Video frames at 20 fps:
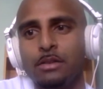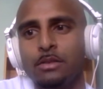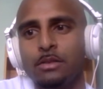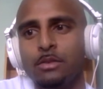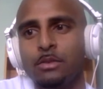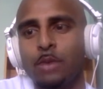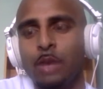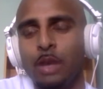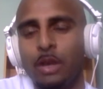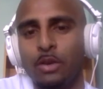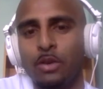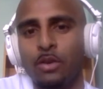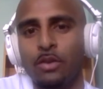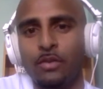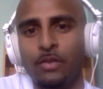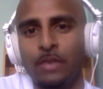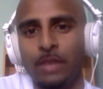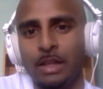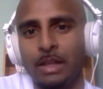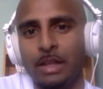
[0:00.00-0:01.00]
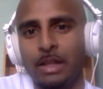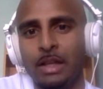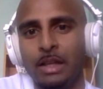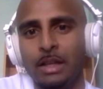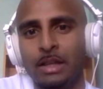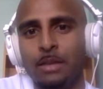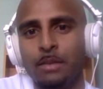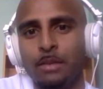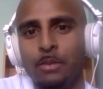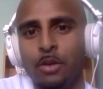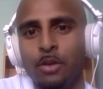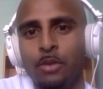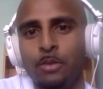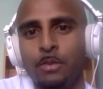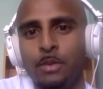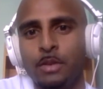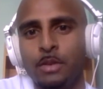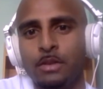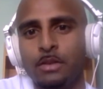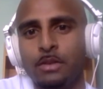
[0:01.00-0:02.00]
what you're feeling in the
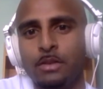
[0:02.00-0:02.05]
moment?